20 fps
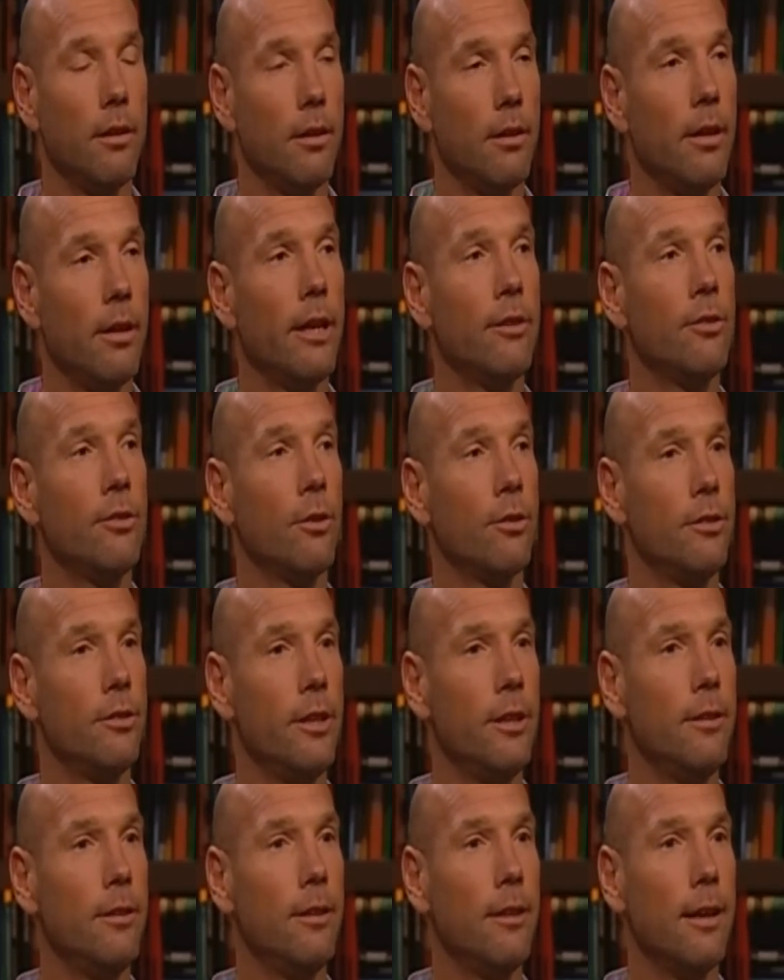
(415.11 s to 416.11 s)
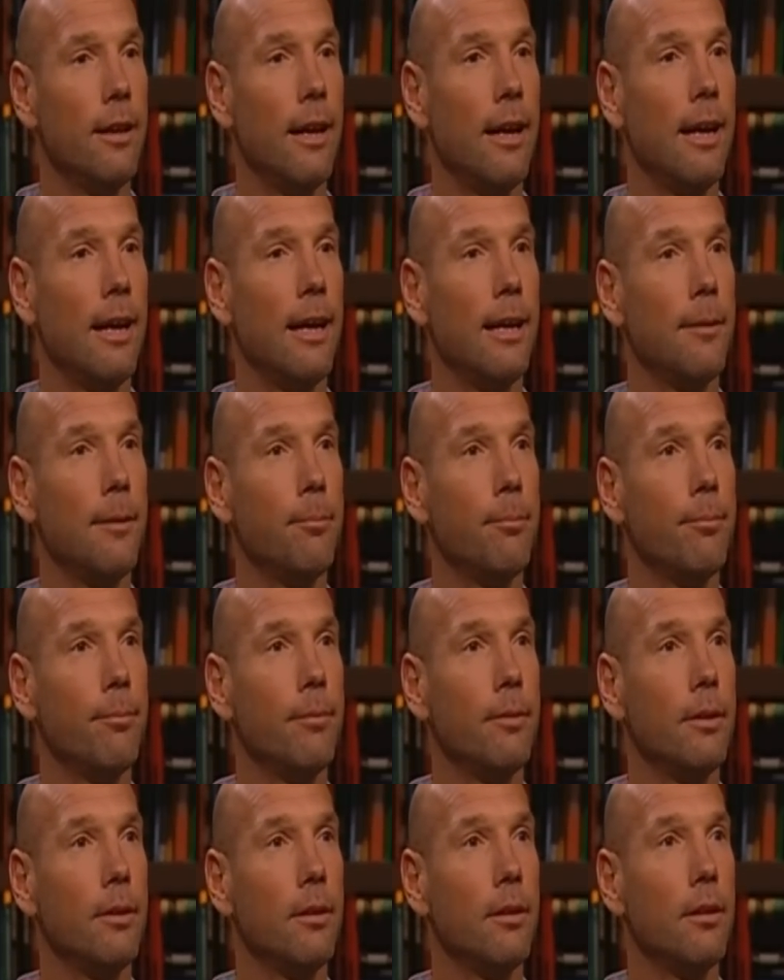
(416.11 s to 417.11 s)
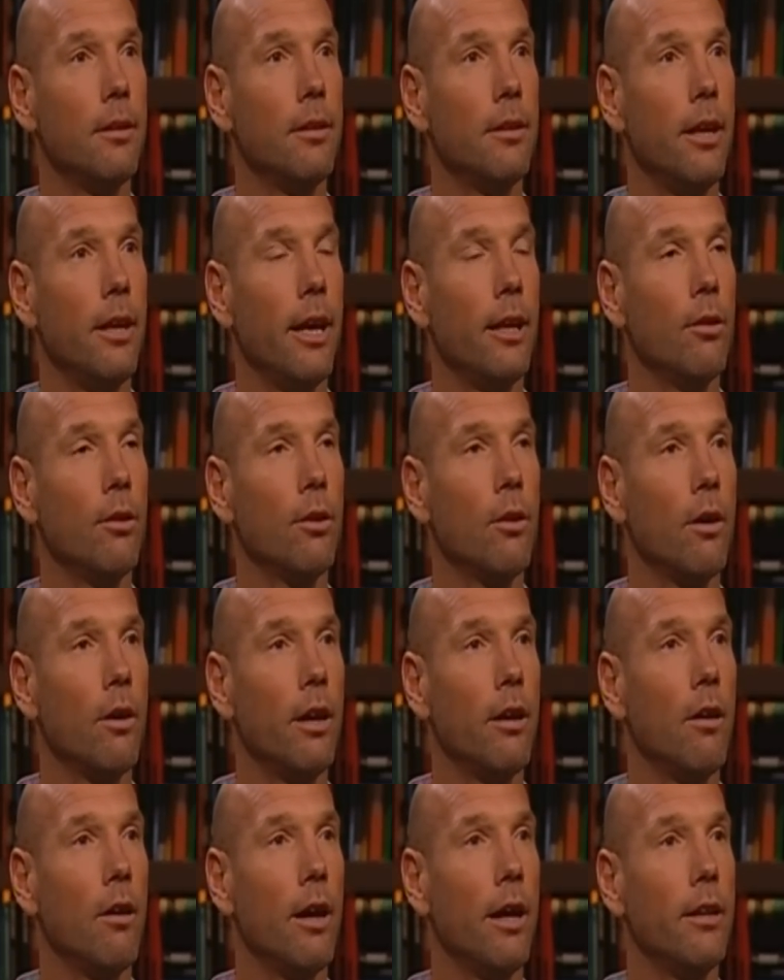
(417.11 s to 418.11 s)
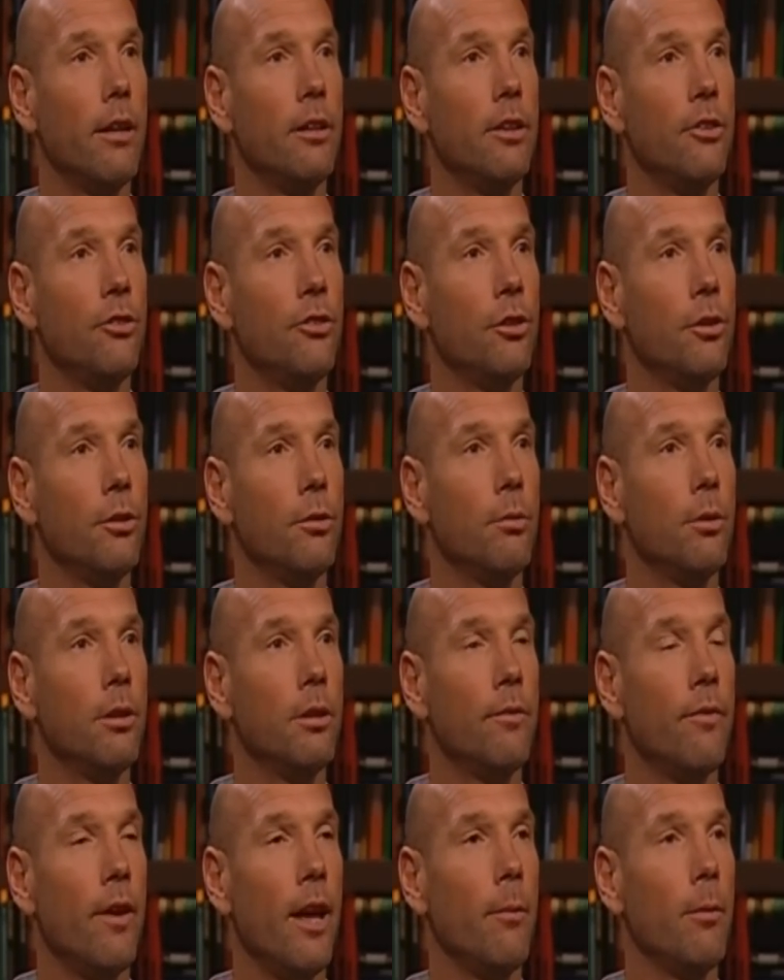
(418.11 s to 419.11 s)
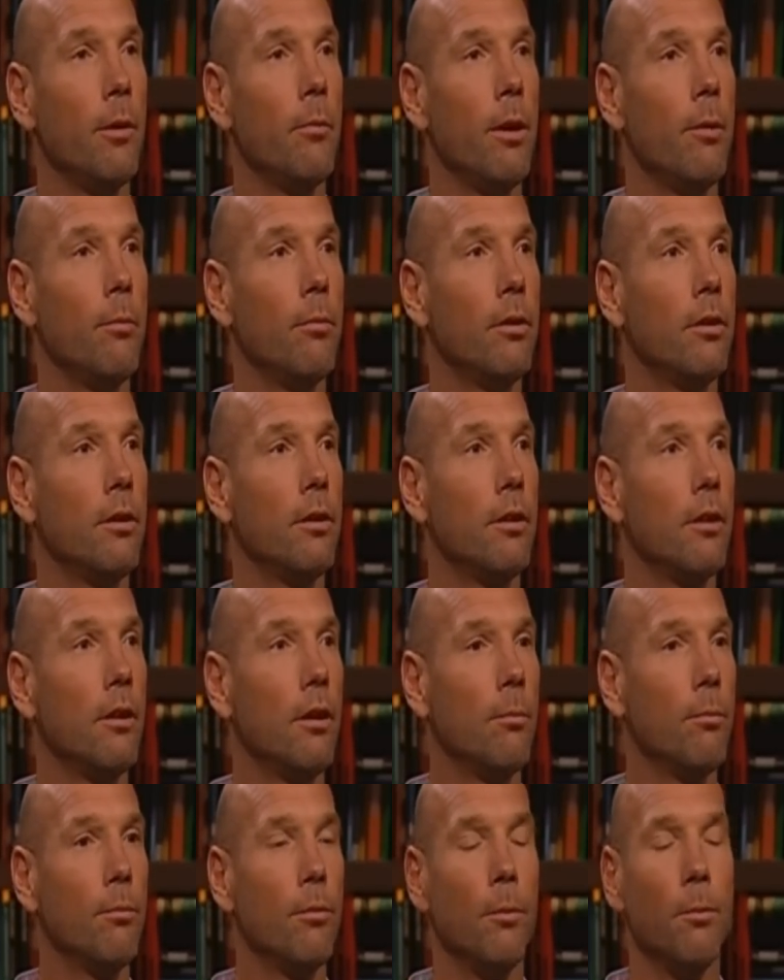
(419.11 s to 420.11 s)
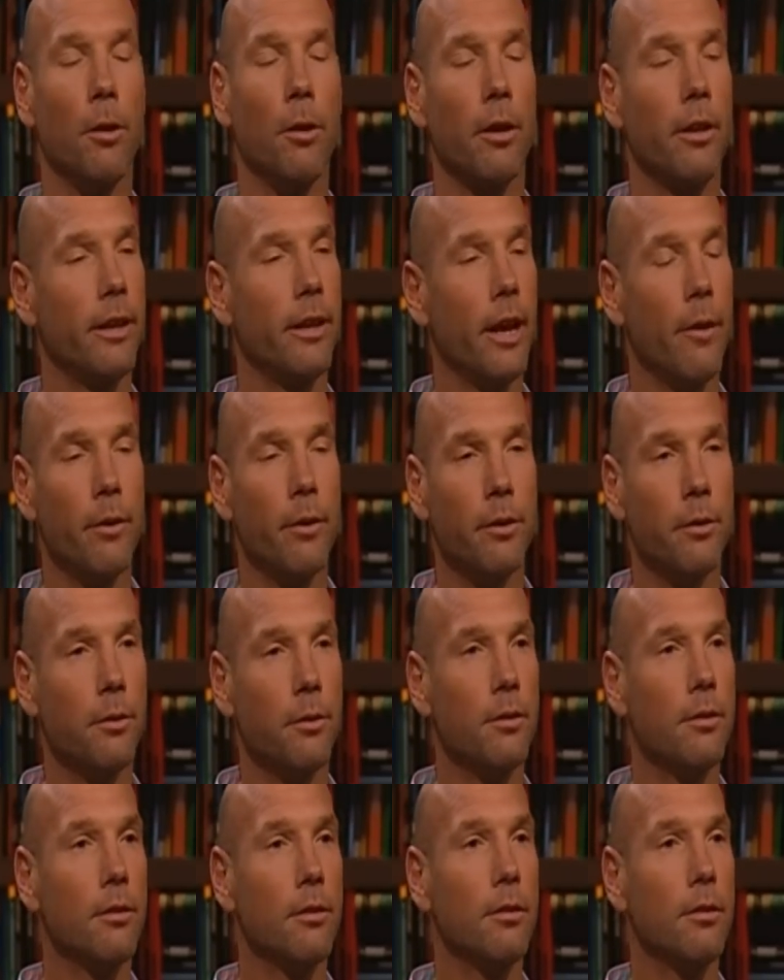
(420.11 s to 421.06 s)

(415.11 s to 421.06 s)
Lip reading: yes, I did. I had an issue with a family member. I'm not going to go into it,